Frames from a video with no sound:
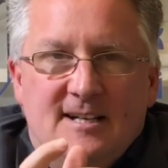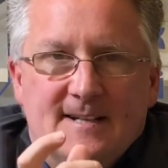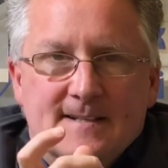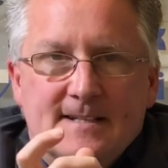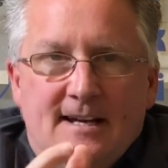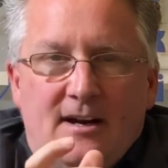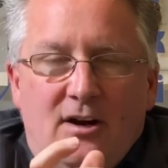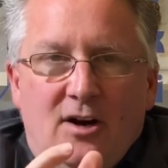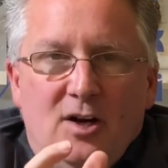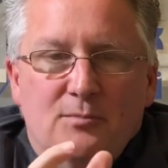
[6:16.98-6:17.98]
It's not
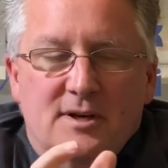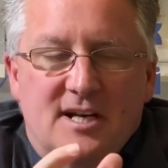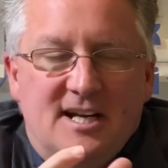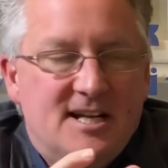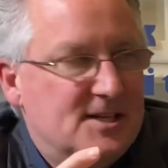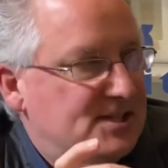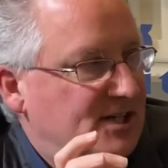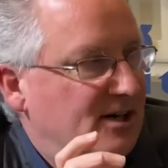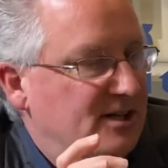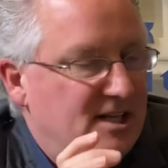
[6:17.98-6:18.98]
hard, but you need to
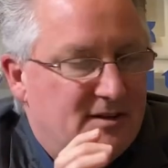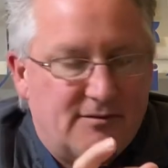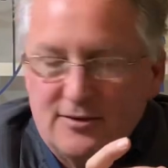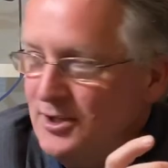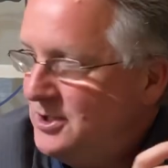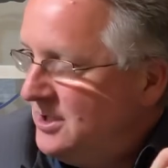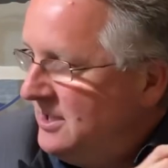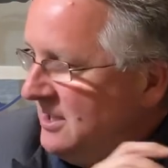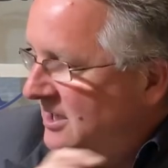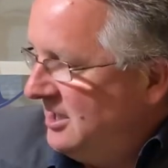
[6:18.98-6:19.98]
start in the front
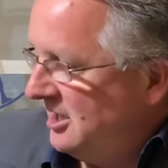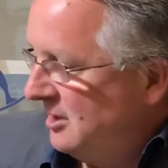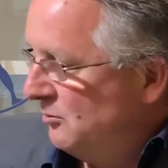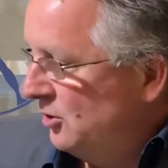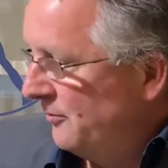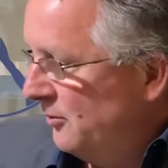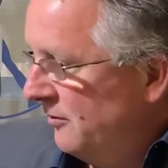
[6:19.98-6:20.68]
and move